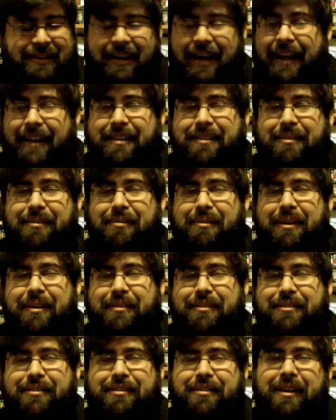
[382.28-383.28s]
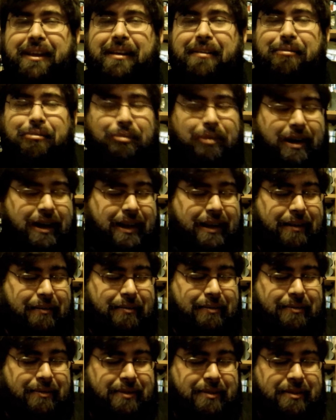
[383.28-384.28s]
I don't understand why they
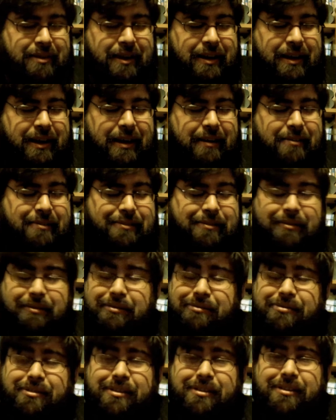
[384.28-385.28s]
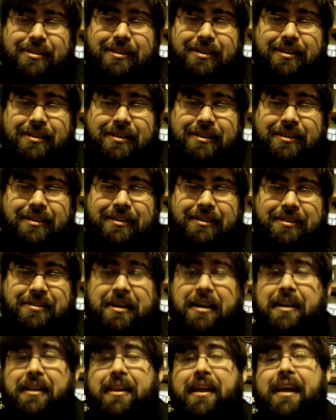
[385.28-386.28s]
went with Green Arrow over
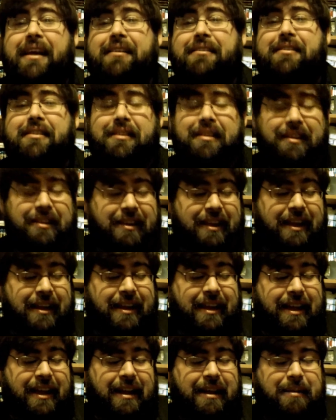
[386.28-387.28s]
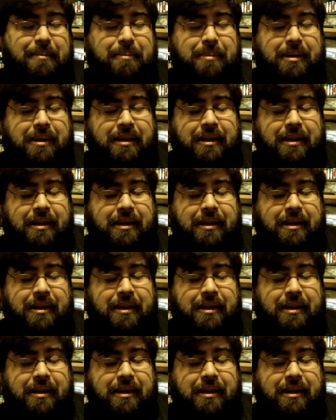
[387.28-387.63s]
Green Lantern in that game.